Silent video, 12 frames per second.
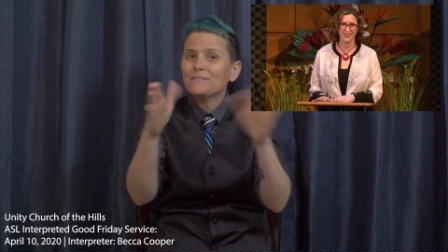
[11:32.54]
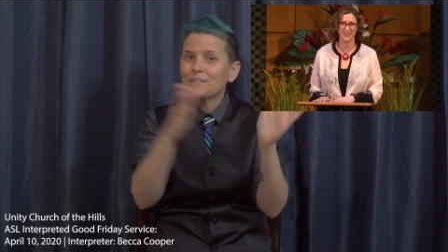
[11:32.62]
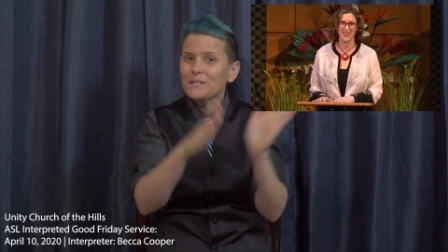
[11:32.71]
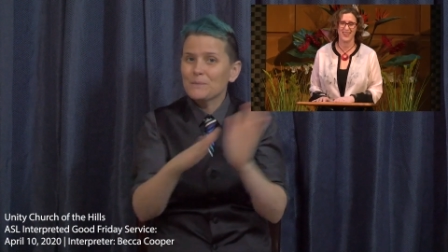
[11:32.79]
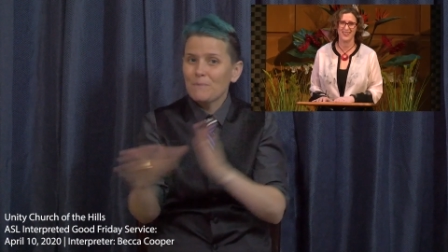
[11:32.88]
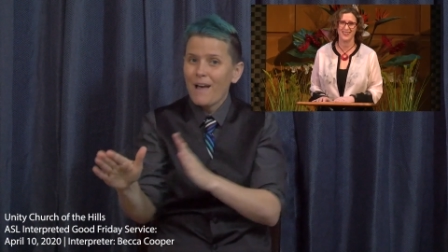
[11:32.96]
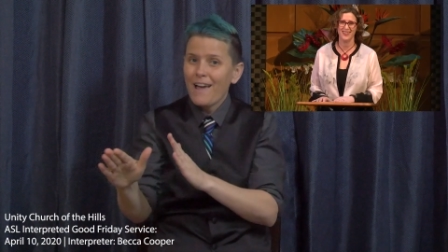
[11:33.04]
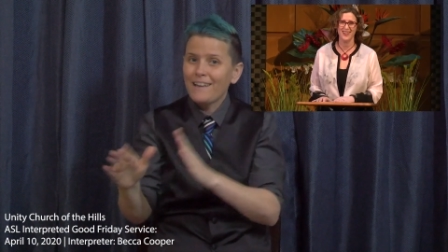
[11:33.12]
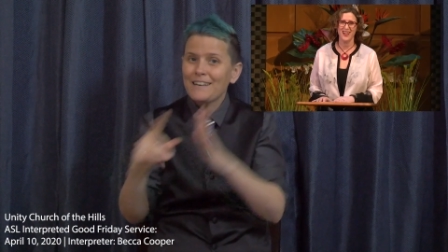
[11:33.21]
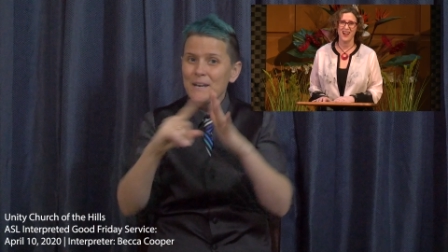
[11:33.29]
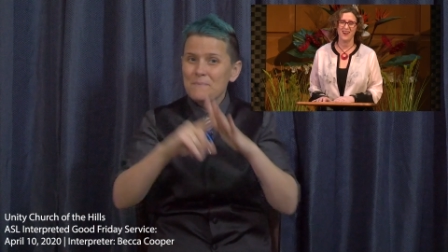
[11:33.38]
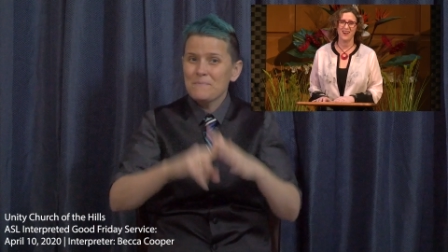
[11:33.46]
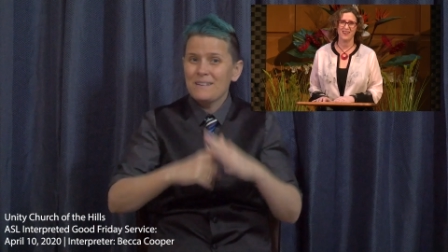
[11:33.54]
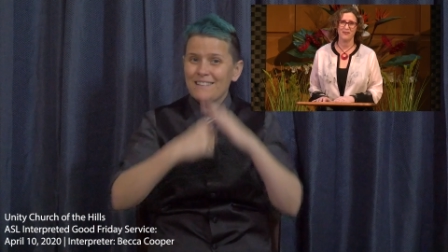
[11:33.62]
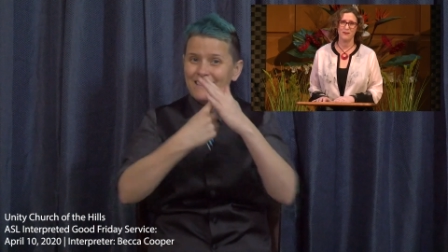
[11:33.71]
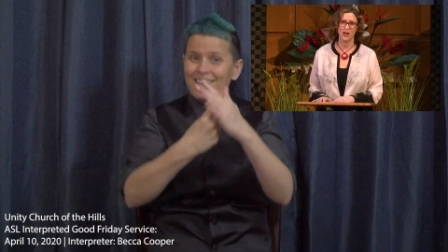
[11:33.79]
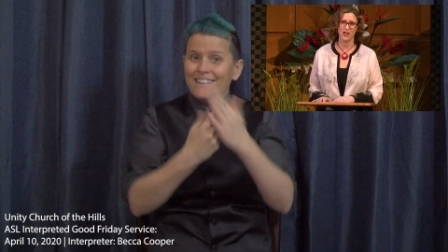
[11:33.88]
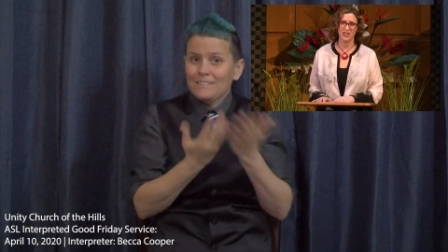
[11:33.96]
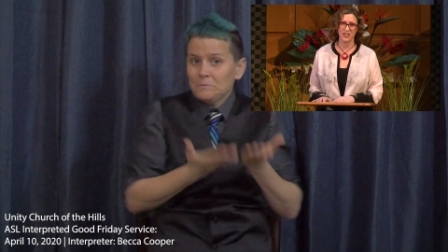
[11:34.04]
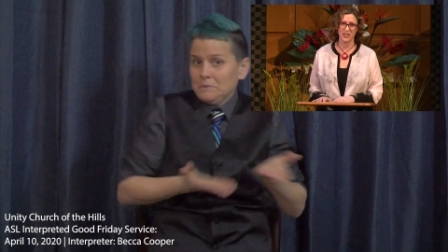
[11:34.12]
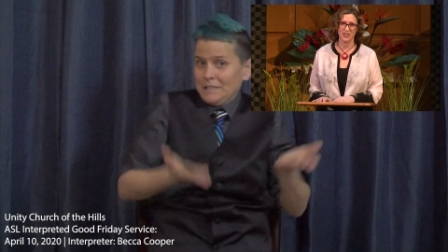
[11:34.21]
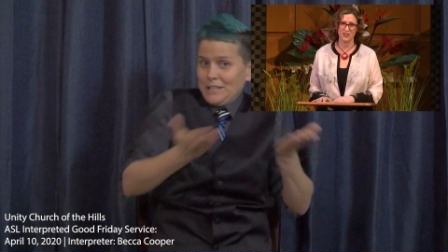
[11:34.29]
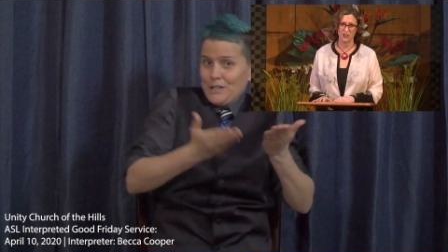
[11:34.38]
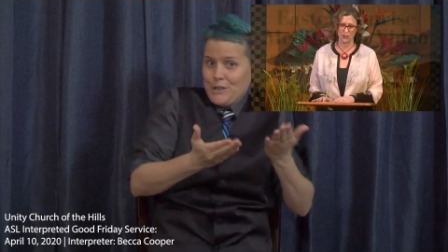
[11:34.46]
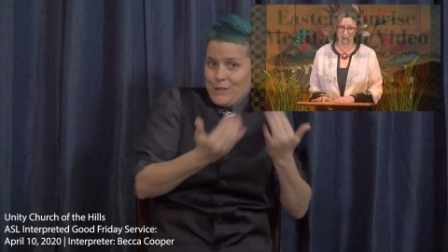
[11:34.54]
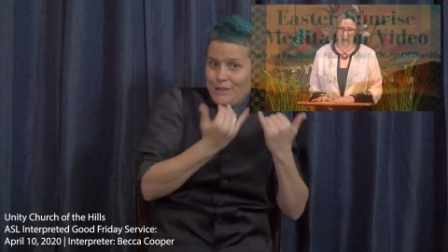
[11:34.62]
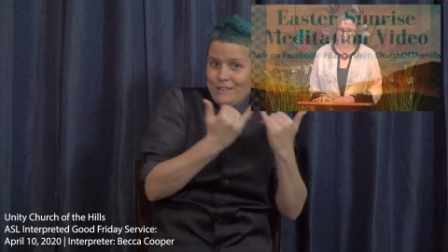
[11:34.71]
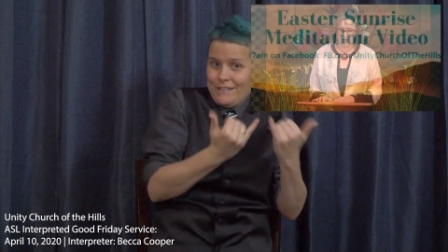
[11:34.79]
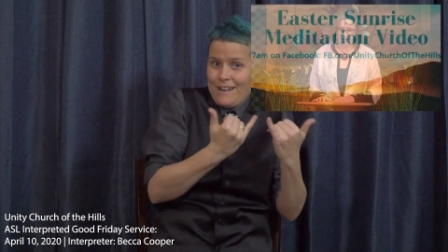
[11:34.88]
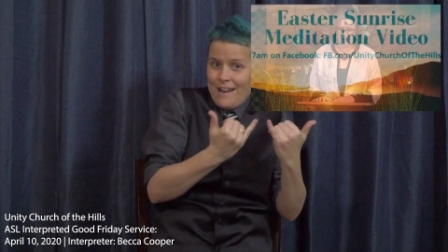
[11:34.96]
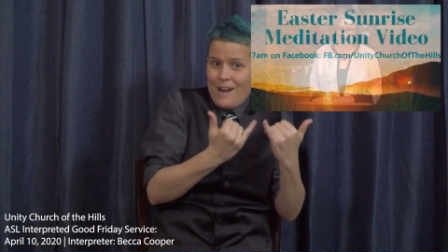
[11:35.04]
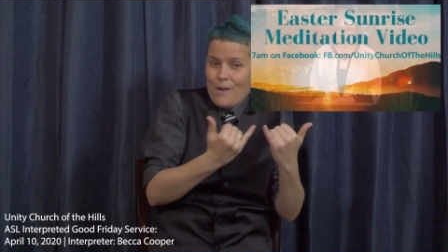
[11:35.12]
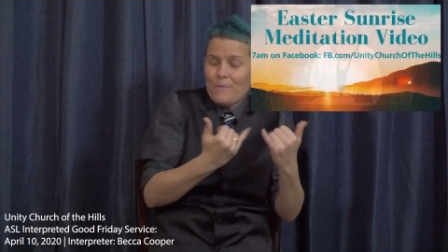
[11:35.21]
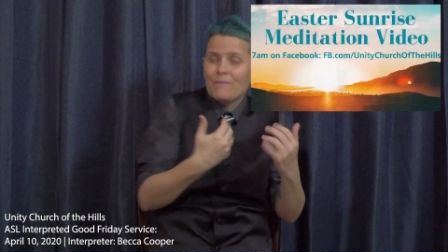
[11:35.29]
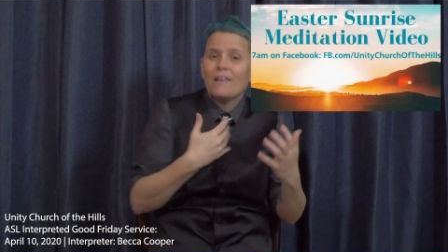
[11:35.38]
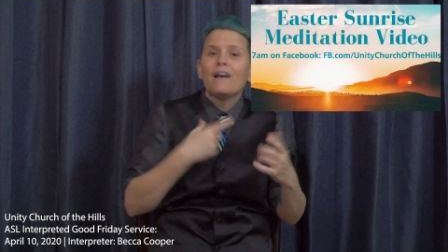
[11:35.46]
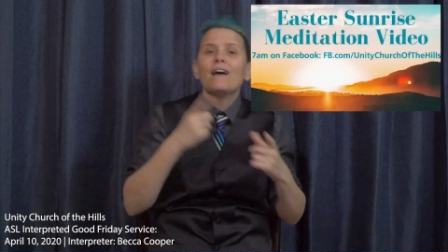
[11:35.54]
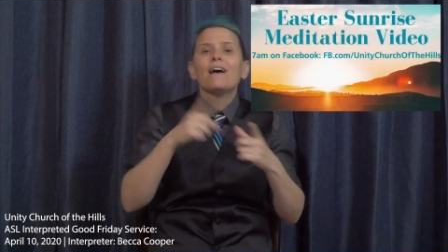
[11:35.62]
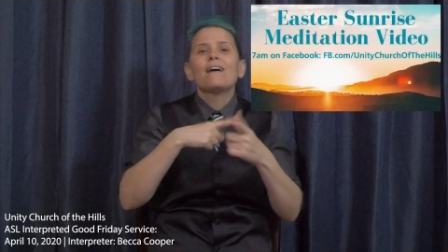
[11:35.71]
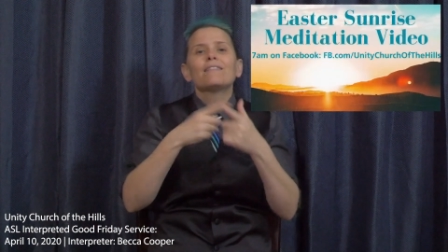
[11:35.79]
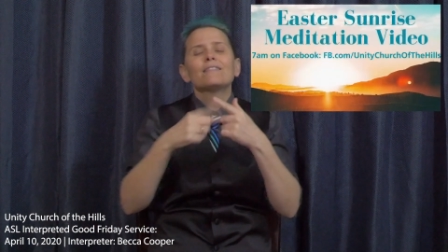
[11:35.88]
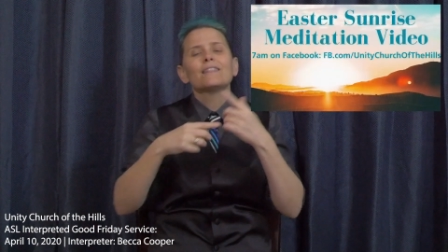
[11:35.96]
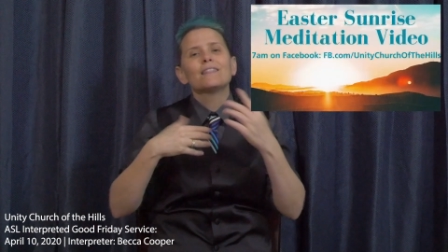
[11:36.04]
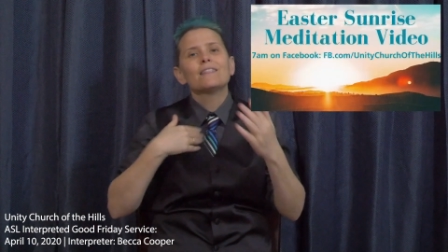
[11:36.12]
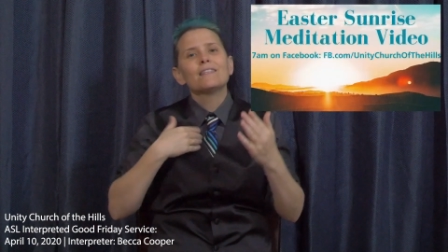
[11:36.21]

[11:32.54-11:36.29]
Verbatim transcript: And then um, on Easter morning at 7 a.m.,